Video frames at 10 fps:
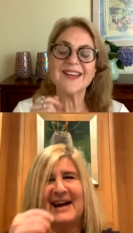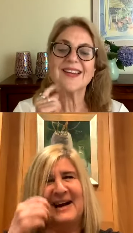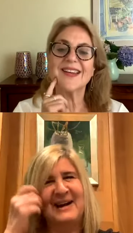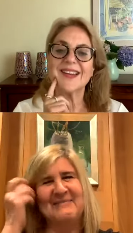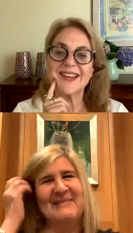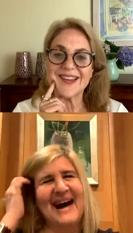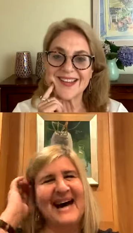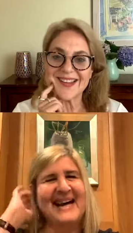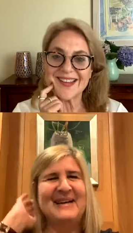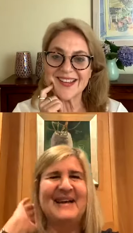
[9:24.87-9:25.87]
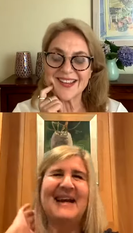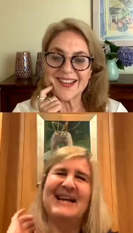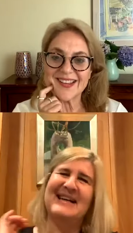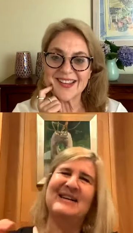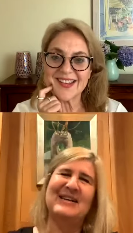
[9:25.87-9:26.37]
Speaker 1: um, I,
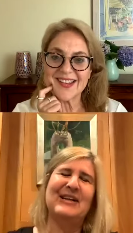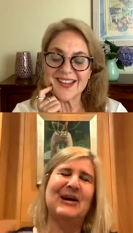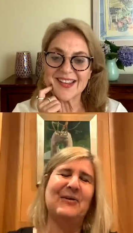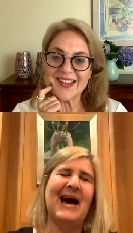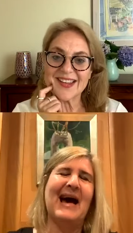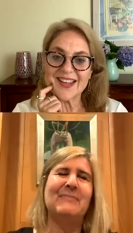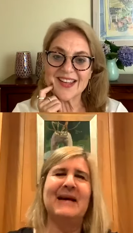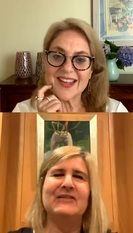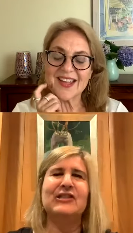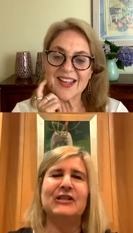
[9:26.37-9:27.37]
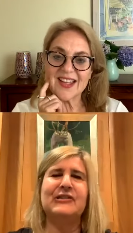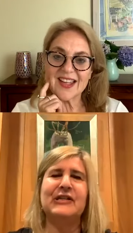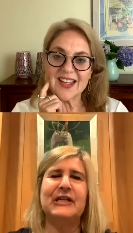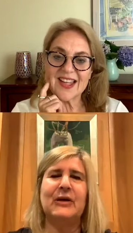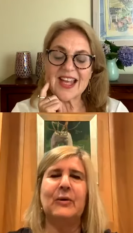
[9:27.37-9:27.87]
you know, had mentioned to
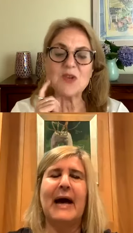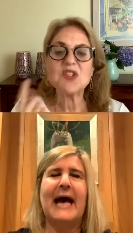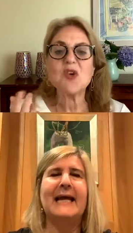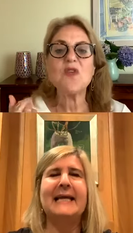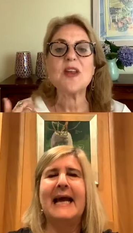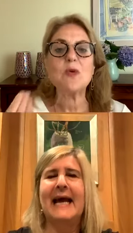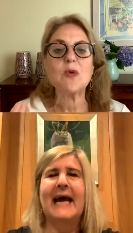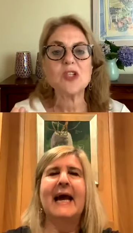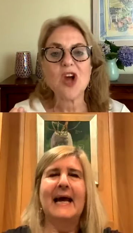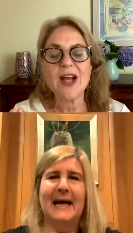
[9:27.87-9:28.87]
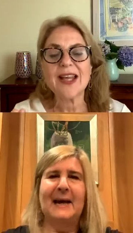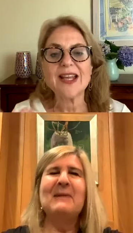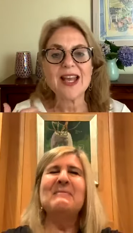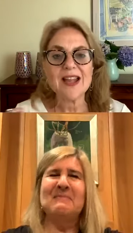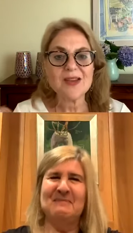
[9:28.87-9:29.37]
you. It was and so
Speaker 2: funny. We were talking, and
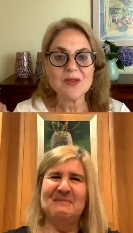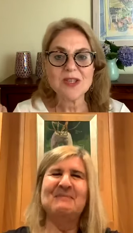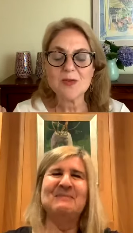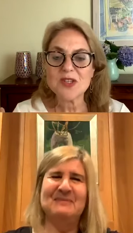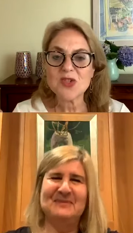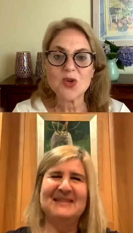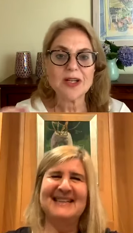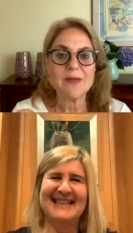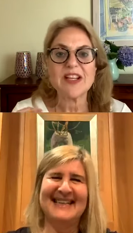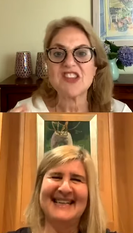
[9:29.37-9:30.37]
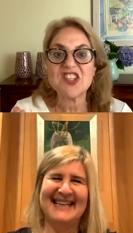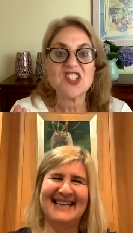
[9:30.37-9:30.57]
Helen was telling me the story, and I'm like, "This is a